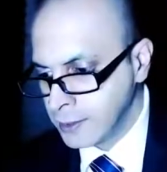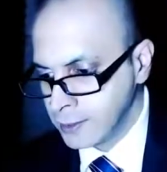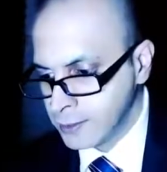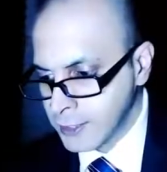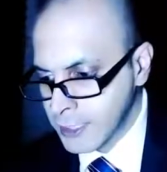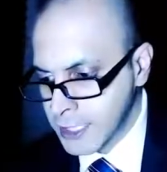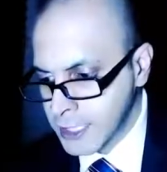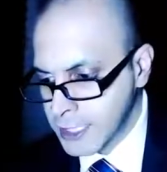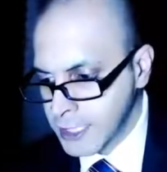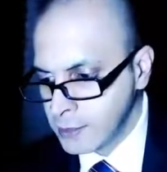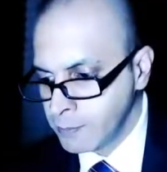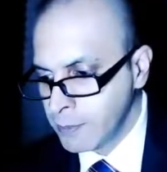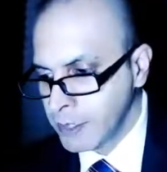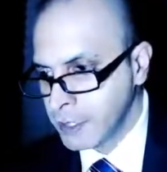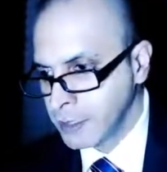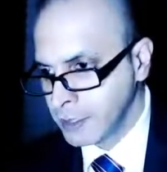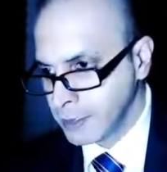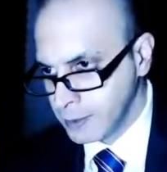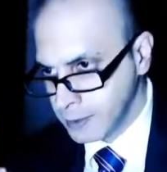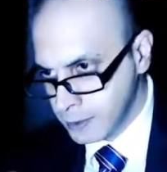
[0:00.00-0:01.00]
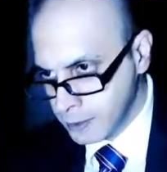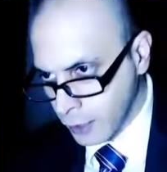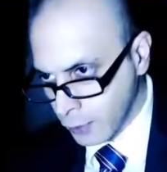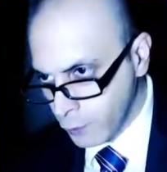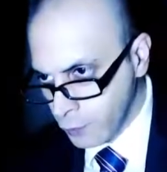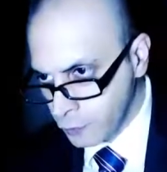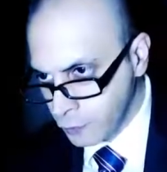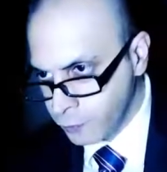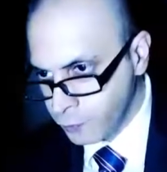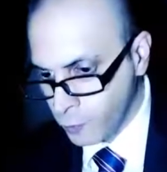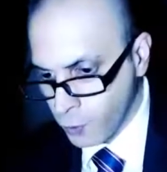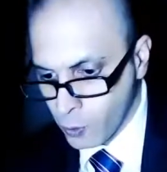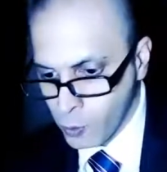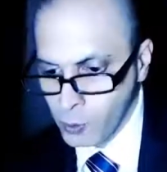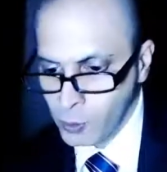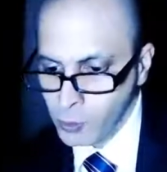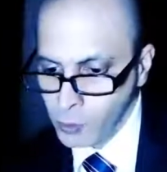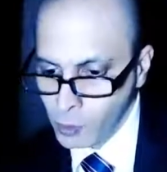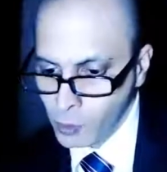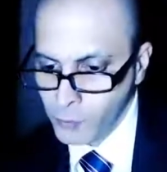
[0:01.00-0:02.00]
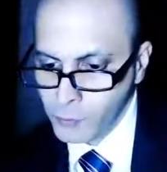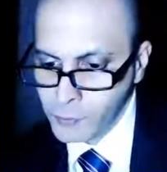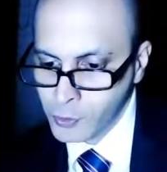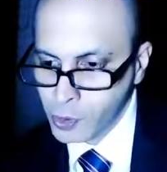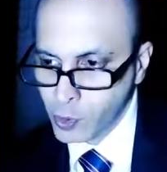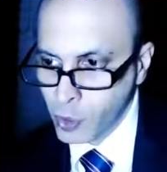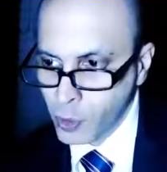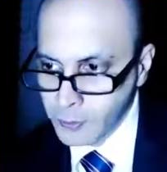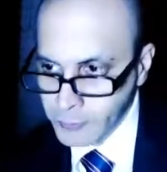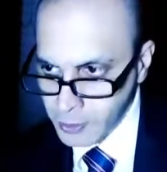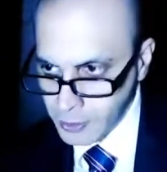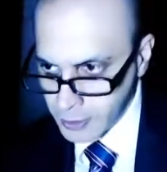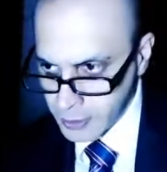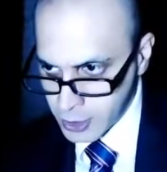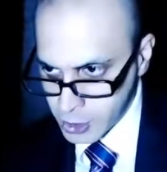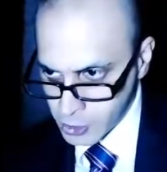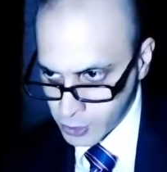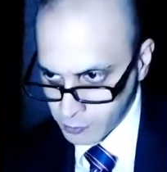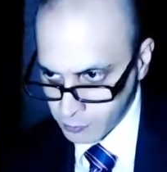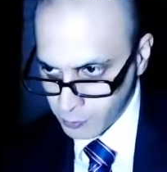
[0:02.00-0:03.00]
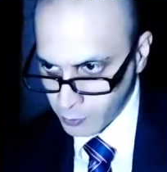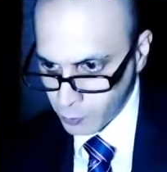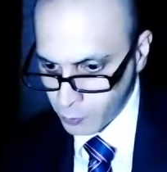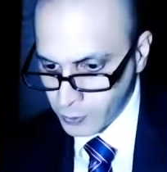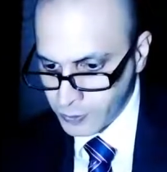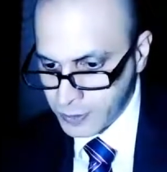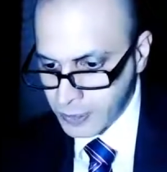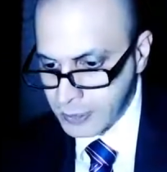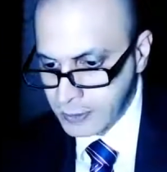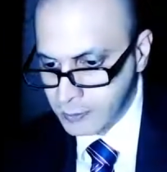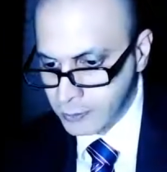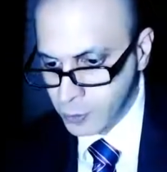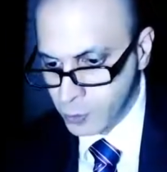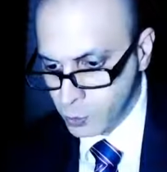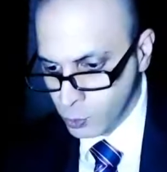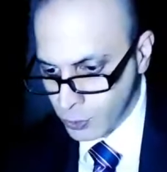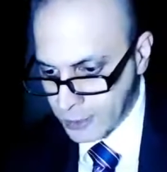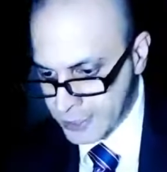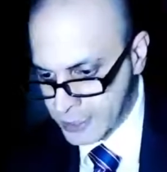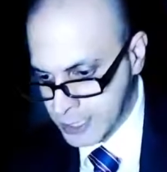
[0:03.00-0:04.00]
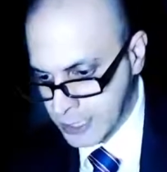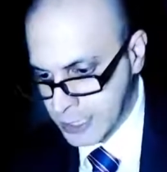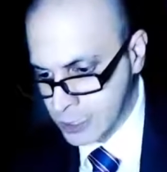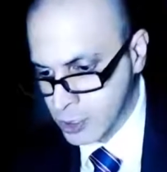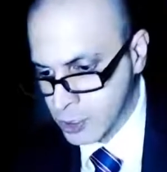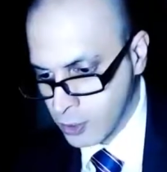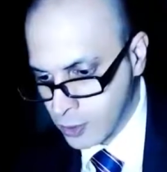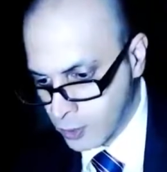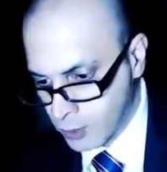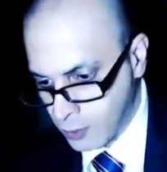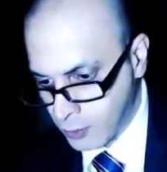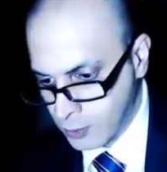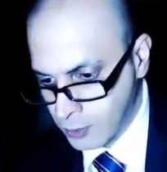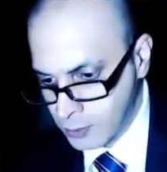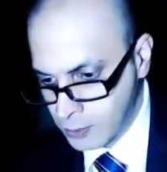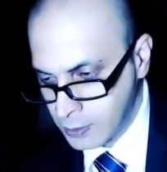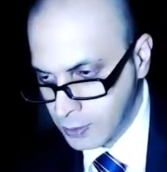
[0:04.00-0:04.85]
the seeming downfall of communism within the USSR.